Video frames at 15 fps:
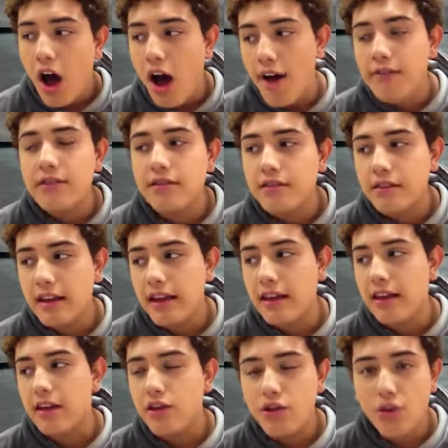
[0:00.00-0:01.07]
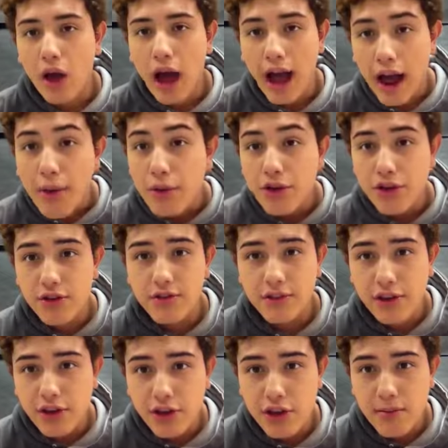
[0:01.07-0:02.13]
obviously I would choose
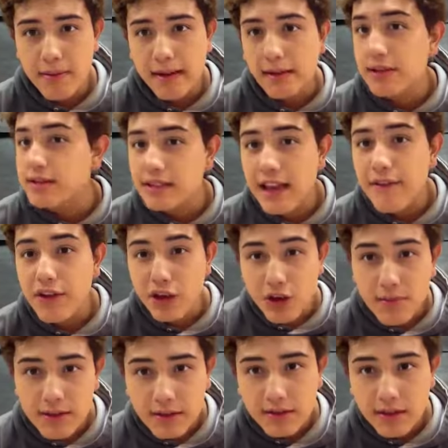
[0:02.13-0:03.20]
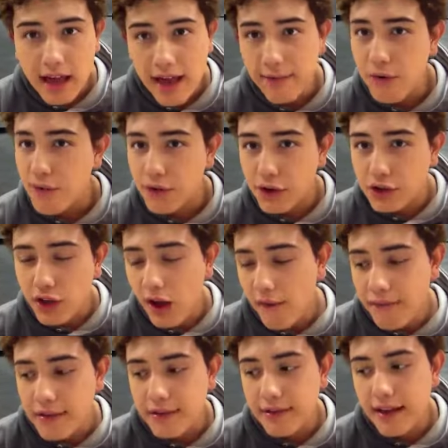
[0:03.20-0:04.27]
a human to save a human's life over a
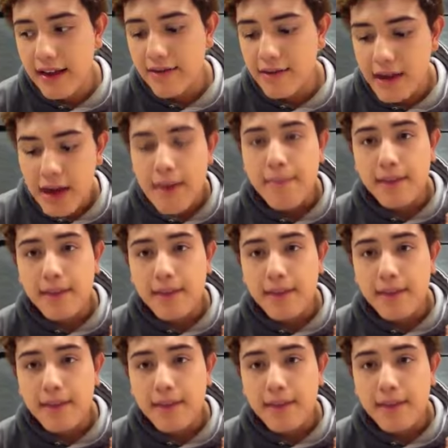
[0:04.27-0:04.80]
dolphin's life